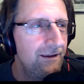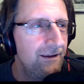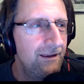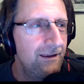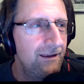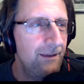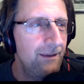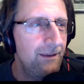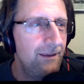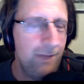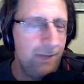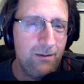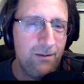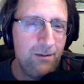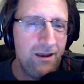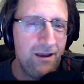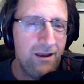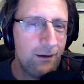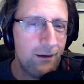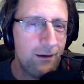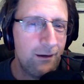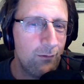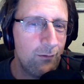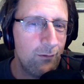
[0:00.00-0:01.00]
And maybe
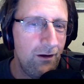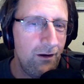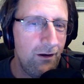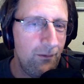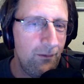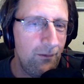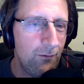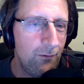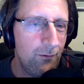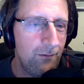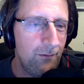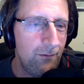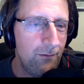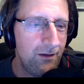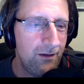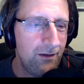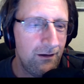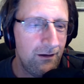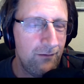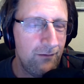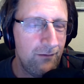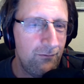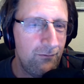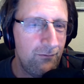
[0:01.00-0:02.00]
that's why they were,
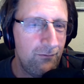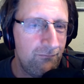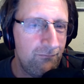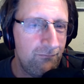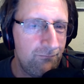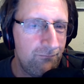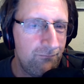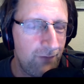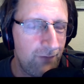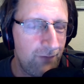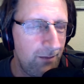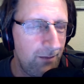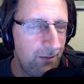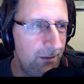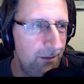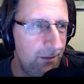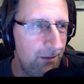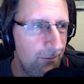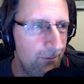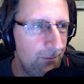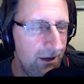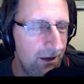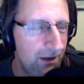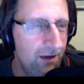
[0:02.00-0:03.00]
because it would freak
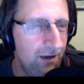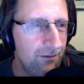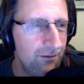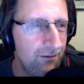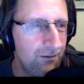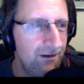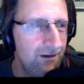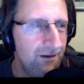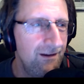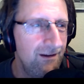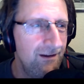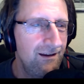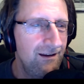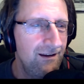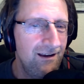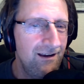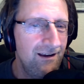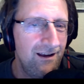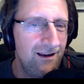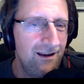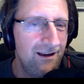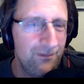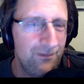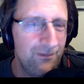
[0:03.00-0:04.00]
people out.
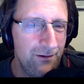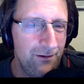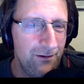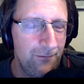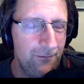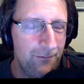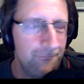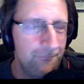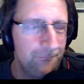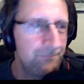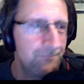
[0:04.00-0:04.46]
I don't know.